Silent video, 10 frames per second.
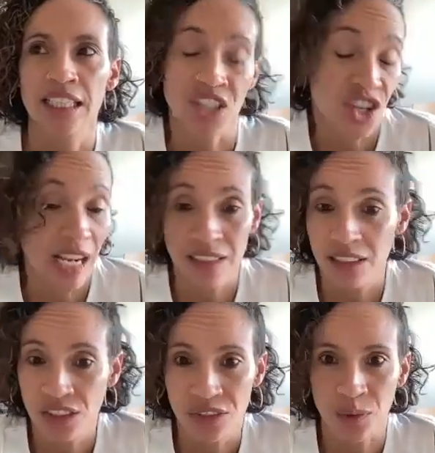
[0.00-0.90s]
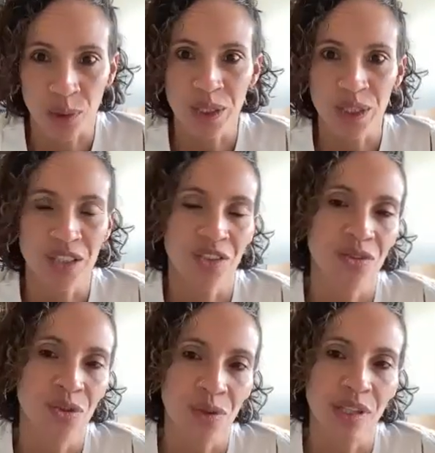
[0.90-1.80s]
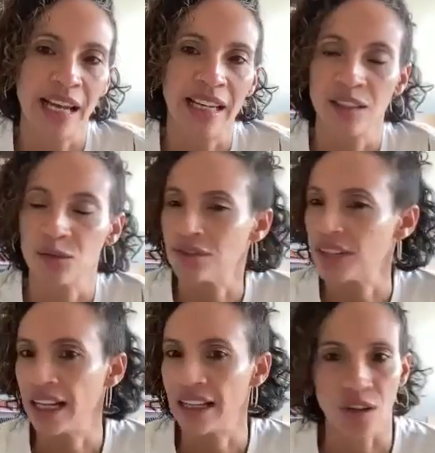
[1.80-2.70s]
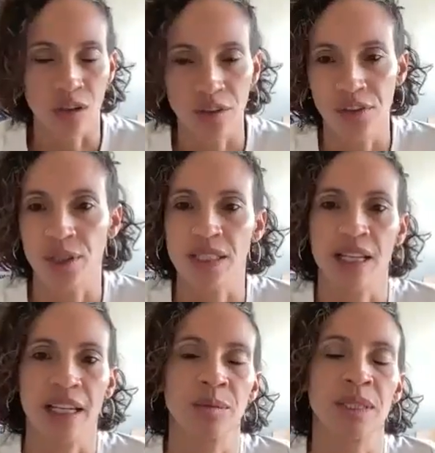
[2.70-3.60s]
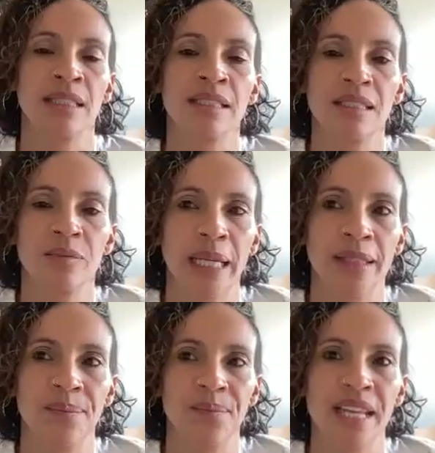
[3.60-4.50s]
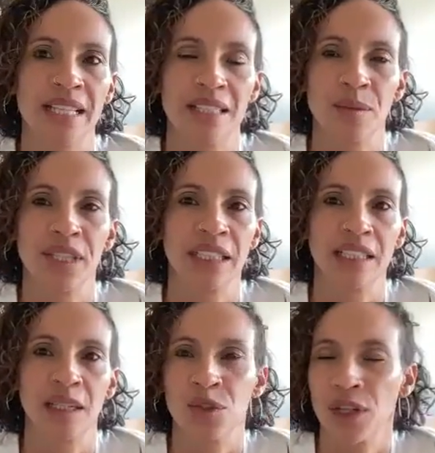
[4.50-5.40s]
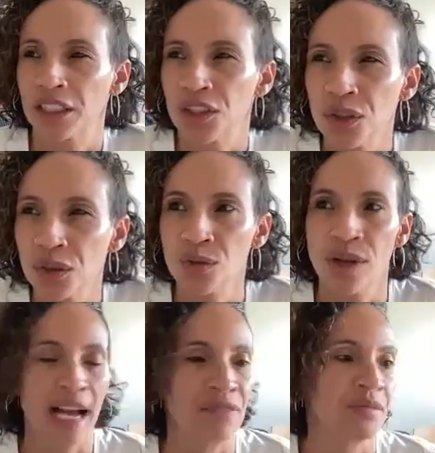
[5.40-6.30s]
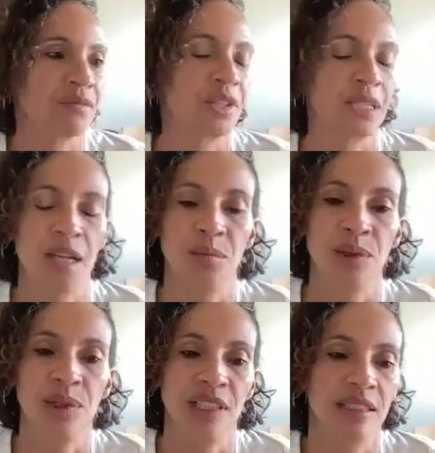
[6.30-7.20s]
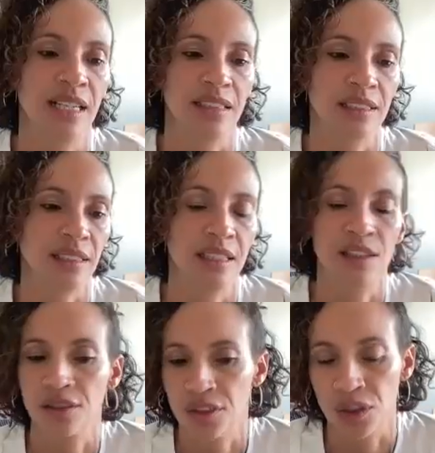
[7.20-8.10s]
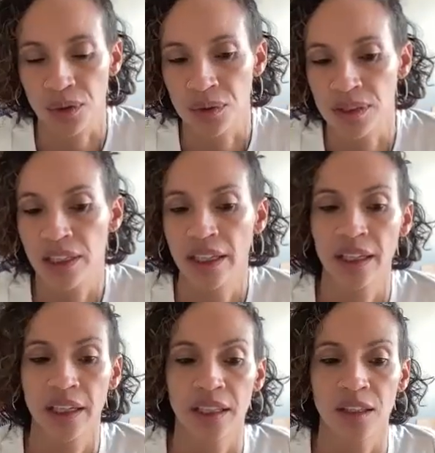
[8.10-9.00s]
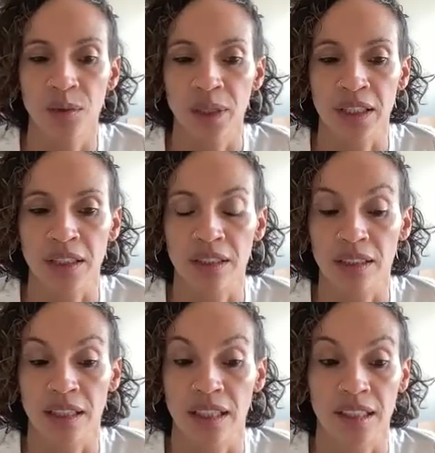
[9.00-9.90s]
it's a challenge, of course, to do that and revise all of your assignments, but that's something that I'm trying to do. Have them, for example, conduct interviews with